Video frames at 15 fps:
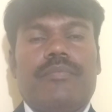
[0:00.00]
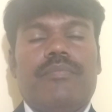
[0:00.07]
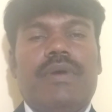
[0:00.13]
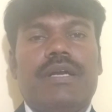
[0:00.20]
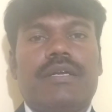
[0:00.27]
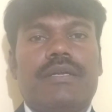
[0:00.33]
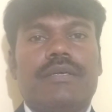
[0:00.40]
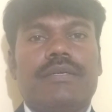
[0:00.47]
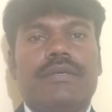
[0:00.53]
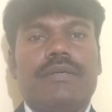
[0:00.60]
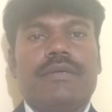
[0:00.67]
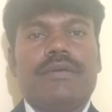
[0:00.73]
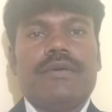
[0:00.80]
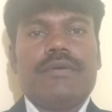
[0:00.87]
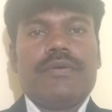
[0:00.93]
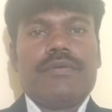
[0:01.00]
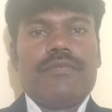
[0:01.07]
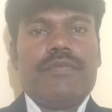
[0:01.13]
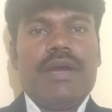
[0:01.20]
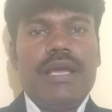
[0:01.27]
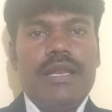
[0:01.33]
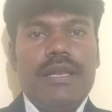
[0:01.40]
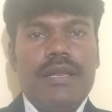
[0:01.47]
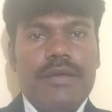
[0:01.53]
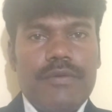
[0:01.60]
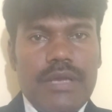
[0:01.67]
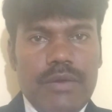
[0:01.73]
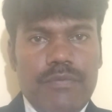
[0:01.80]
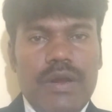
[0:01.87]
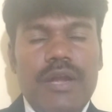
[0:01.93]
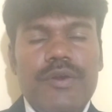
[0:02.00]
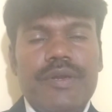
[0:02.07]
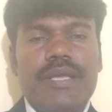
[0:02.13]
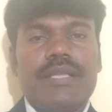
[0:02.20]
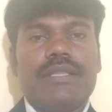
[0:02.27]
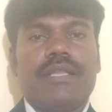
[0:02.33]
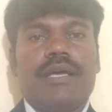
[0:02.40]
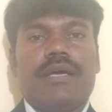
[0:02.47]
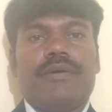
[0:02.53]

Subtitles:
but while evaluating